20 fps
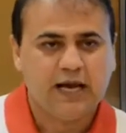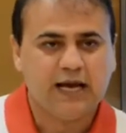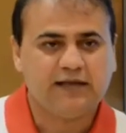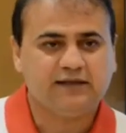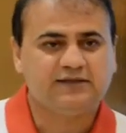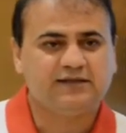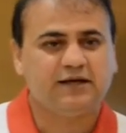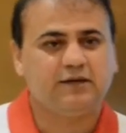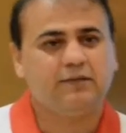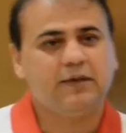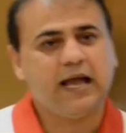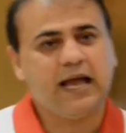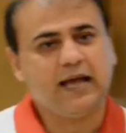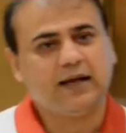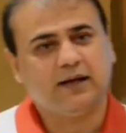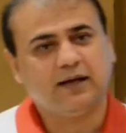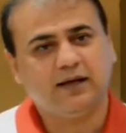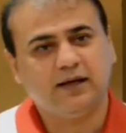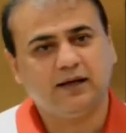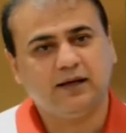and some
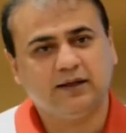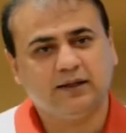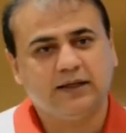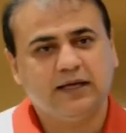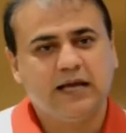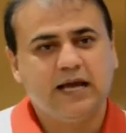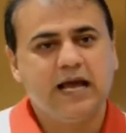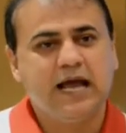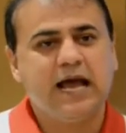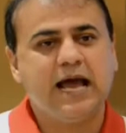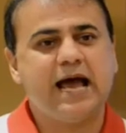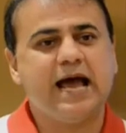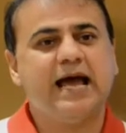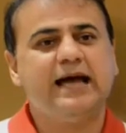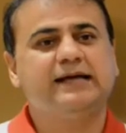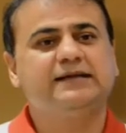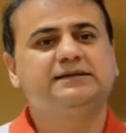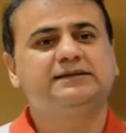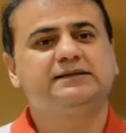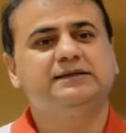hacker
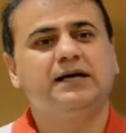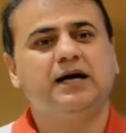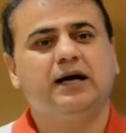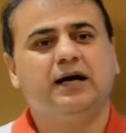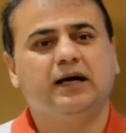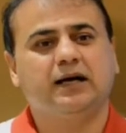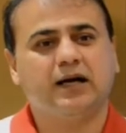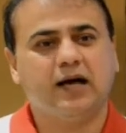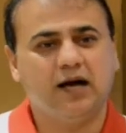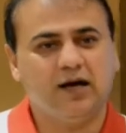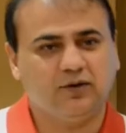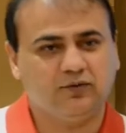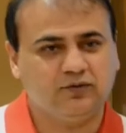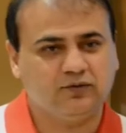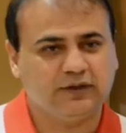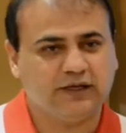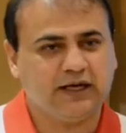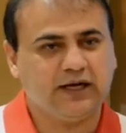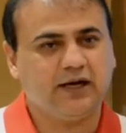hacks the account